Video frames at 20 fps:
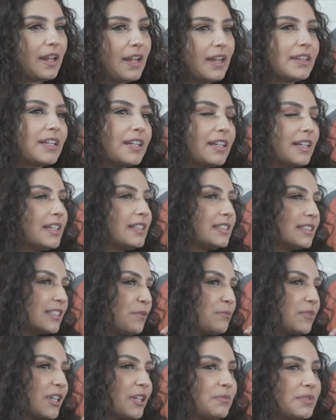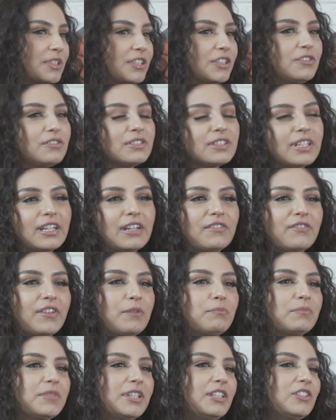and then because sometimes too, like if
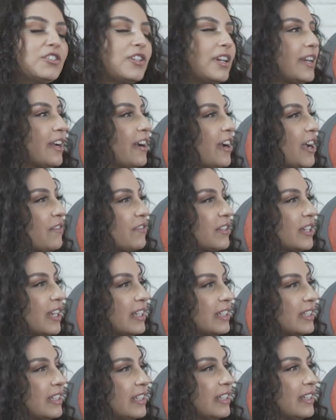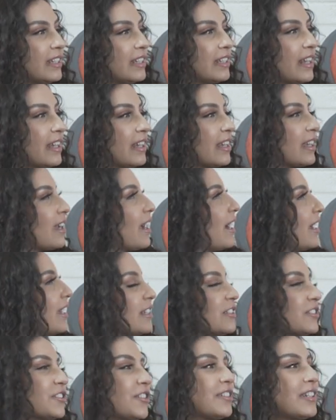I'm DJing, I'll have an idea and like I
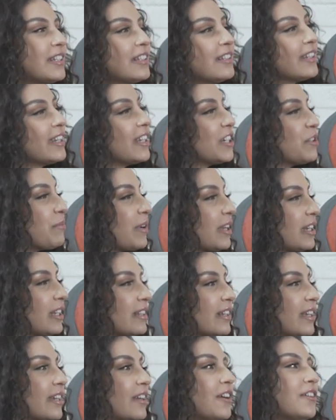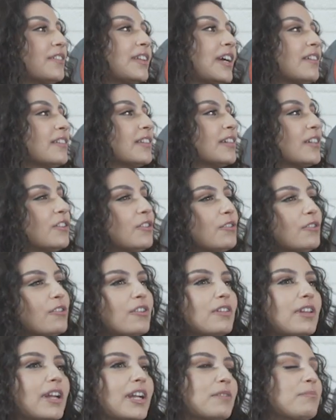can turn and look at a painting like, oh, that would look cool,
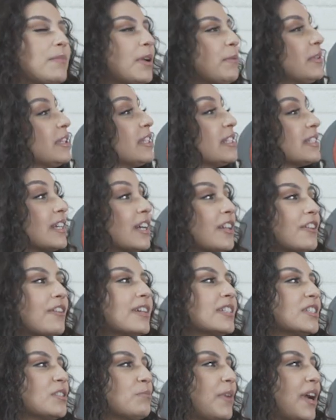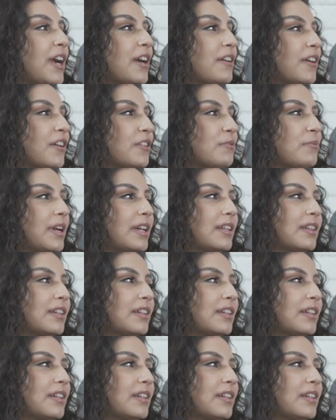or like maybe this color as a background might mm-hmm.